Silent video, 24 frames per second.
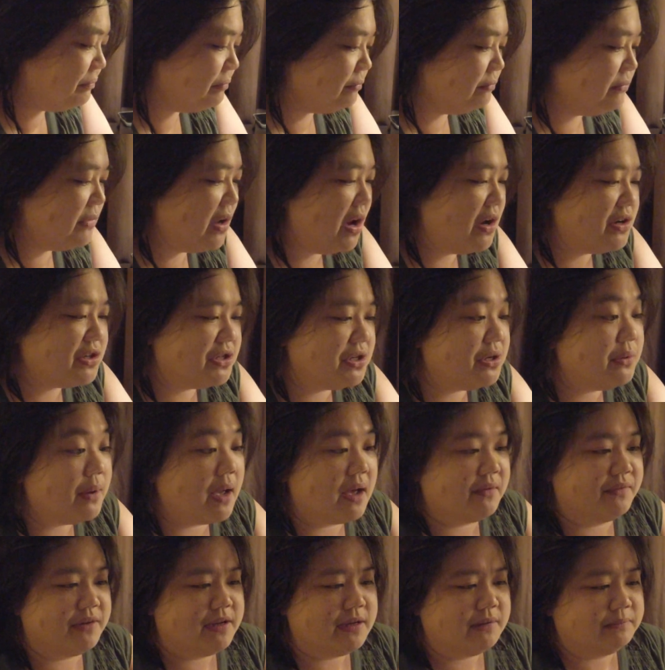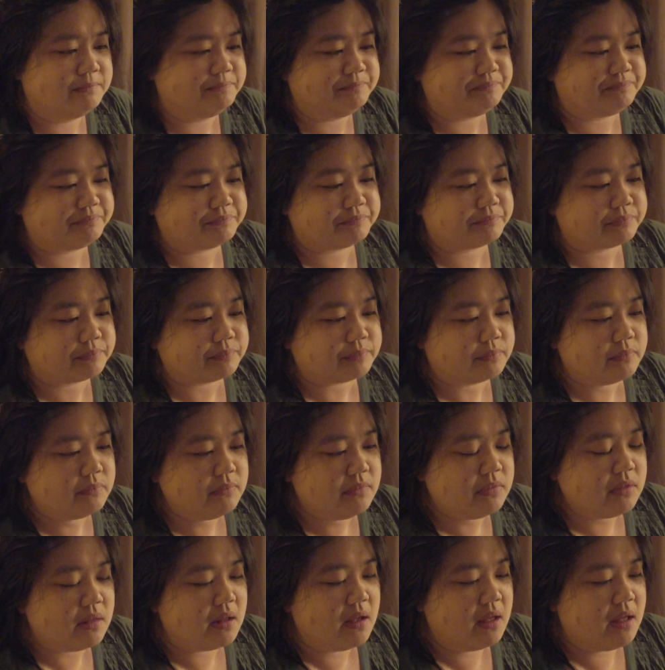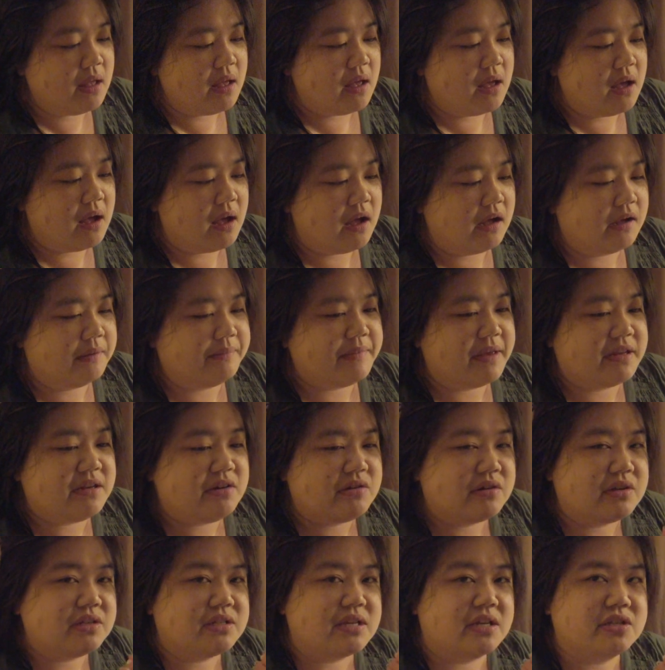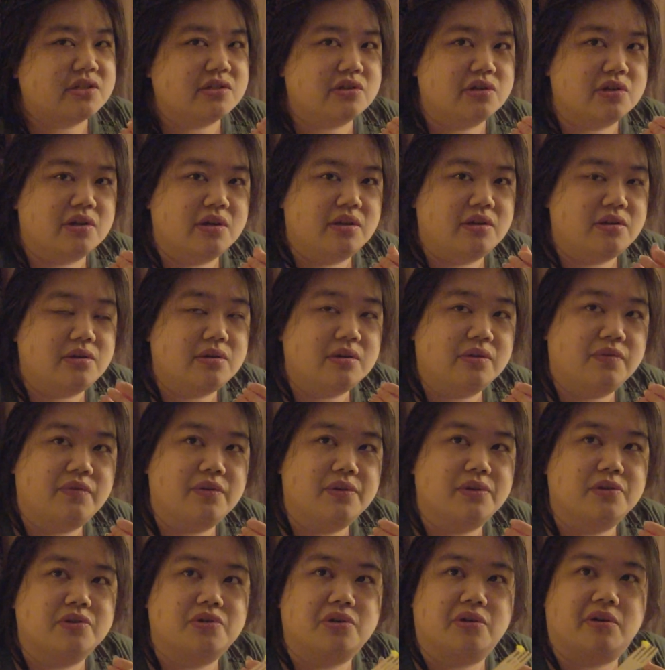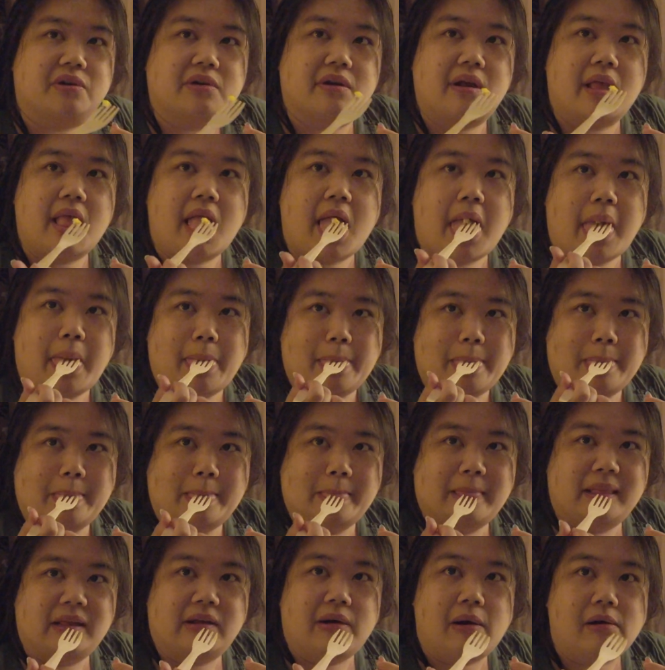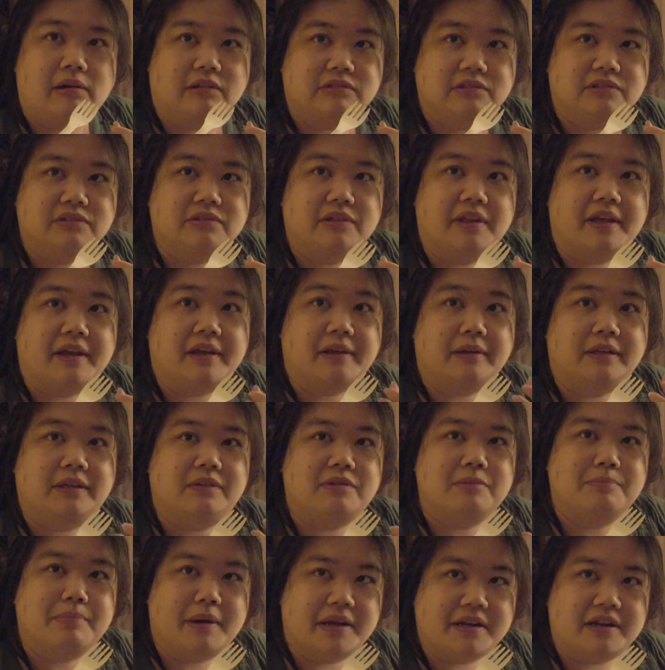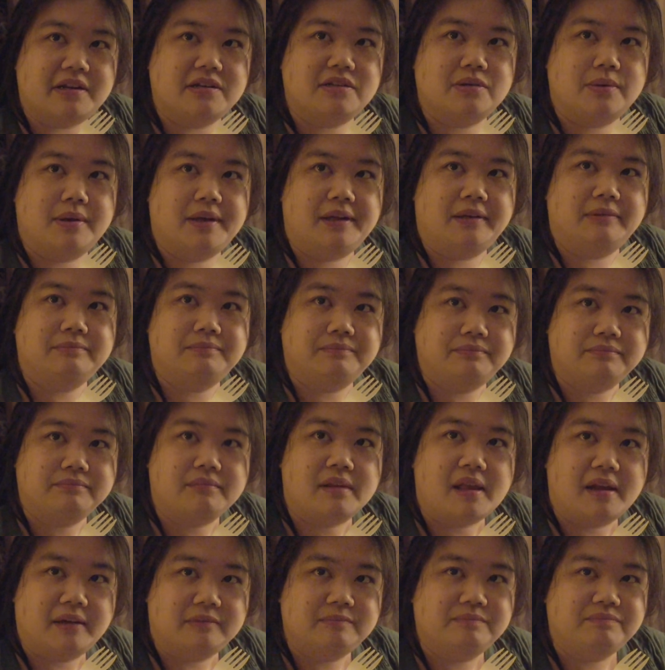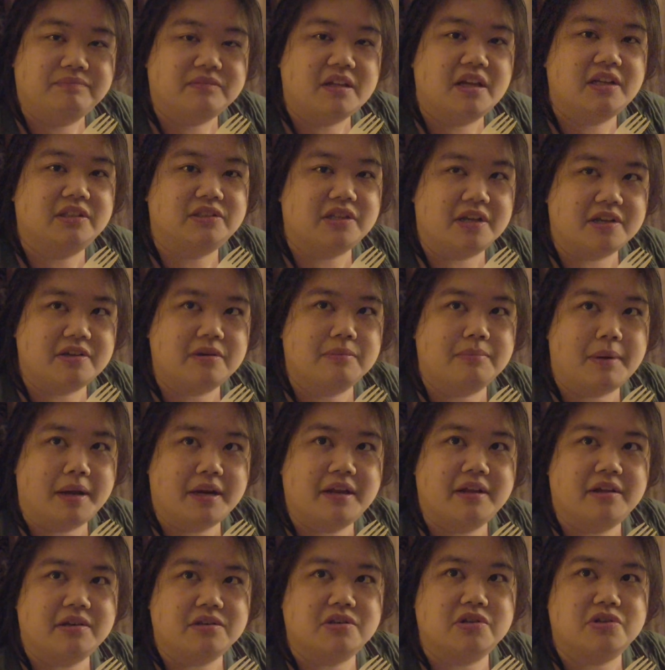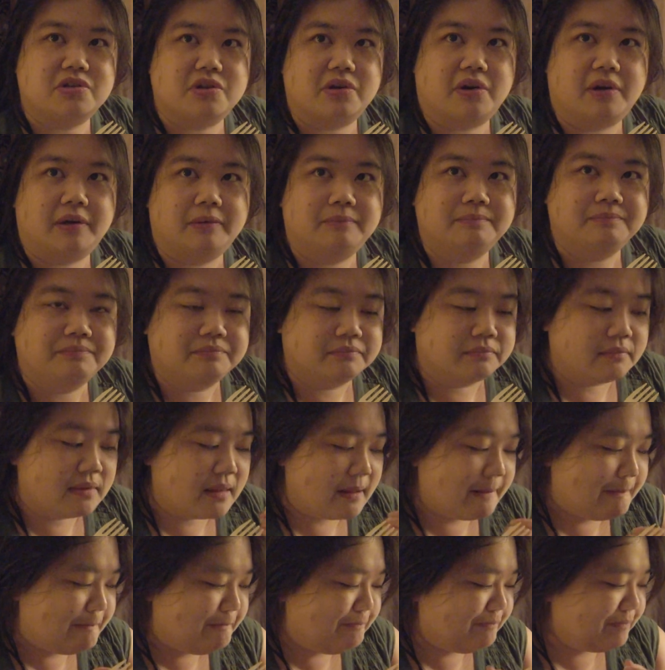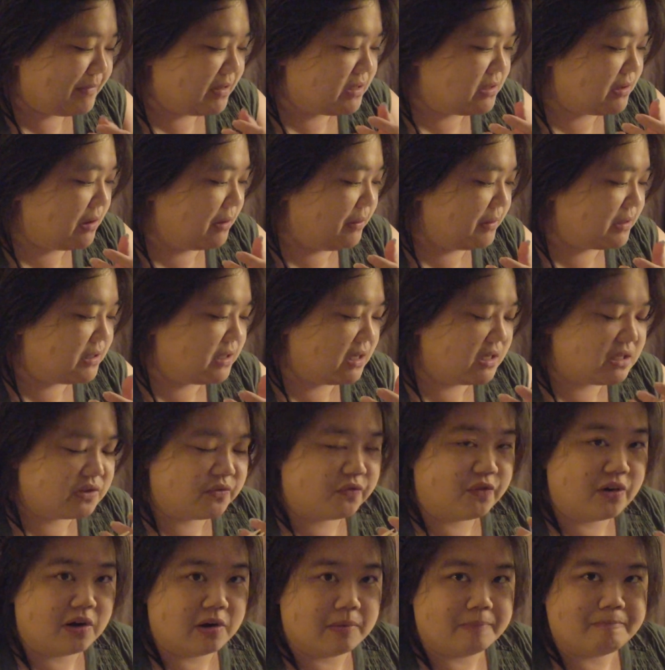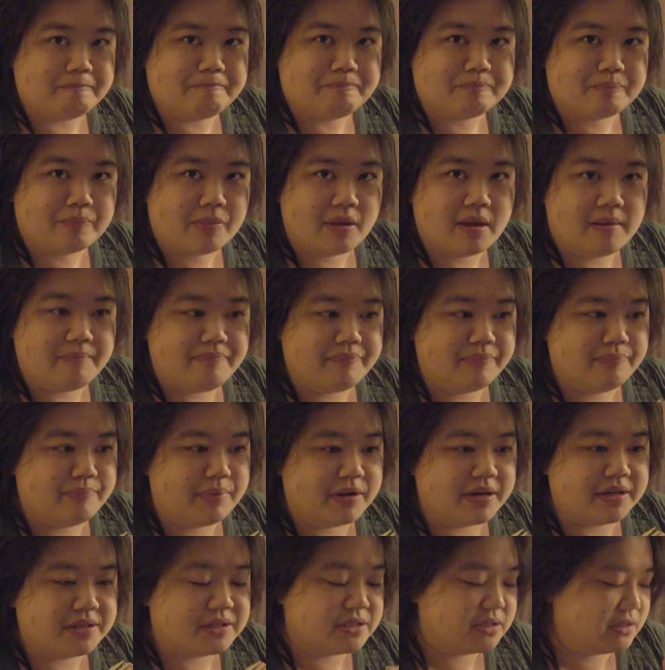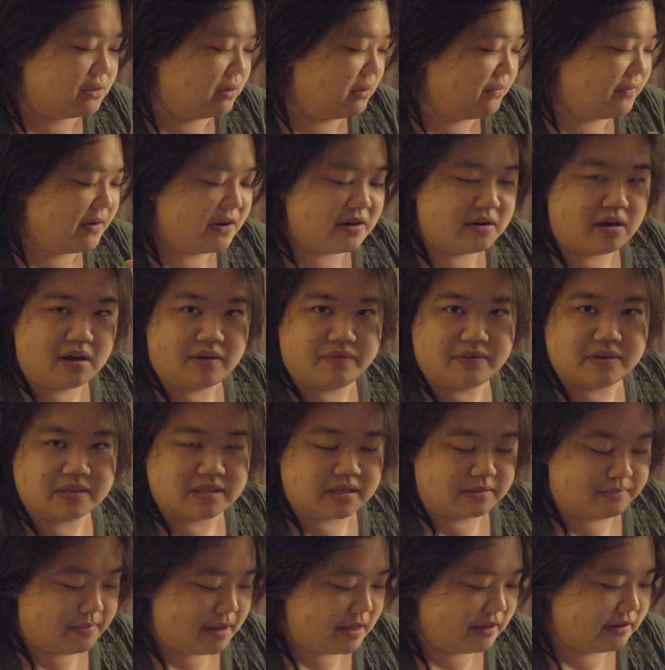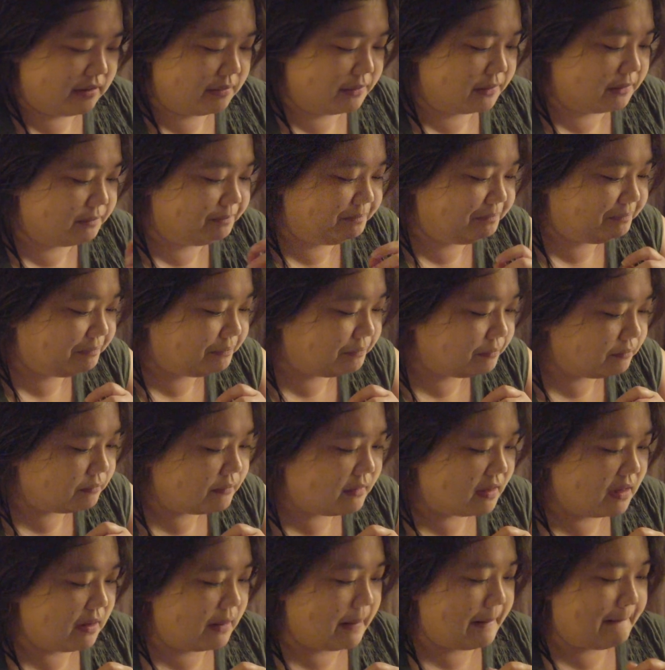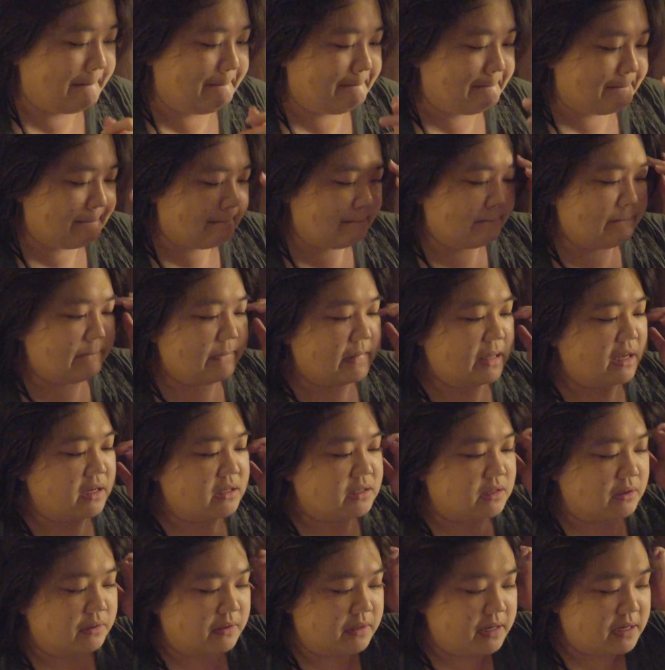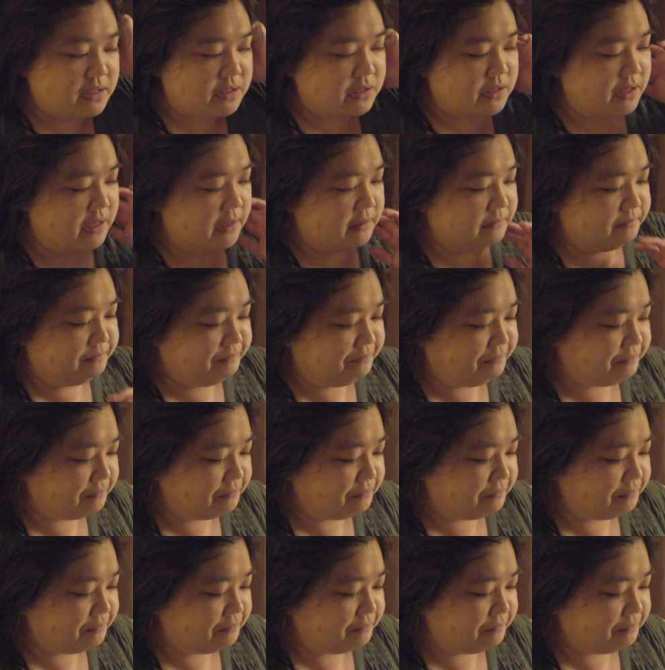not too heavy, and you can taste it. You can feel the sugar. Like if you bite into it, it's like you're biting into sugar. So it's firm, but it's still very obviously malleable. All right. So the next thing